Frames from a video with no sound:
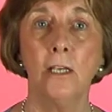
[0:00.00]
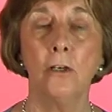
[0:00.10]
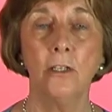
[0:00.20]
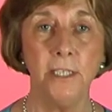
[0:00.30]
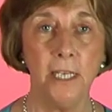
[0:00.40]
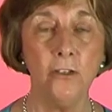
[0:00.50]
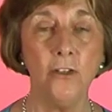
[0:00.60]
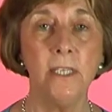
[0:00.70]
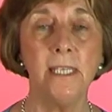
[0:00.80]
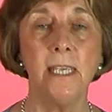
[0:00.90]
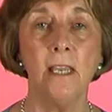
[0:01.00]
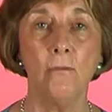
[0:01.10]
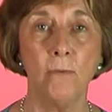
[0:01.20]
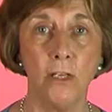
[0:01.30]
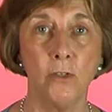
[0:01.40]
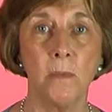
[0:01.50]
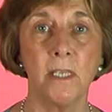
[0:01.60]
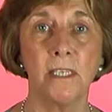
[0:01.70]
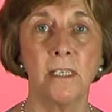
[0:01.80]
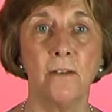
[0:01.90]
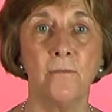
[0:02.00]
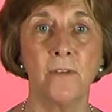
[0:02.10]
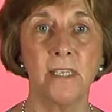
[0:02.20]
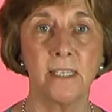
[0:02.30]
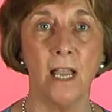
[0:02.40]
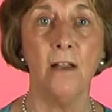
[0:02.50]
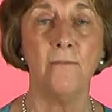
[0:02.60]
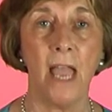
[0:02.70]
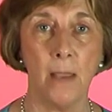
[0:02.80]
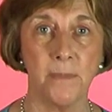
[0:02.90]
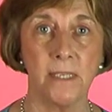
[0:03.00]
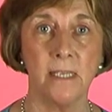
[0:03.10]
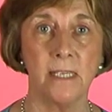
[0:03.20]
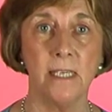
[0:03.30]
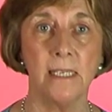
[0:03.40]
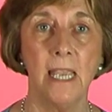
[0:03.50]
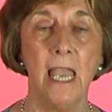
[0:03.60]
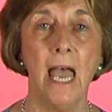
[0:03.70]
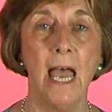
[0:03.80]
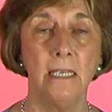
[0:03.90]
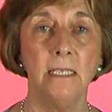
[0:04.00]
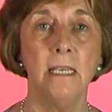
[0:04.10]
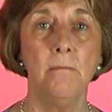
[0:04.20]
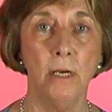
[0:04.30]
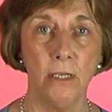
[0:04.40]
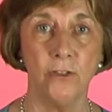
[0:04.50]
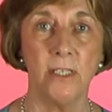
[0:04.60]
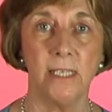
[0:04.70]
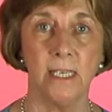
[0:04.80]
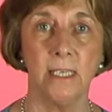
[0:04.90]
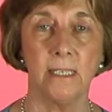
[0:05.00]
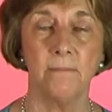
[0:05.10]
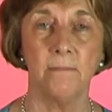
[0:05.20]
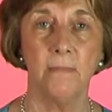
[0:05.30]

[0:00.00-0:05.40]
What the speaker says: contingency arrangements for staff absences and emergencies,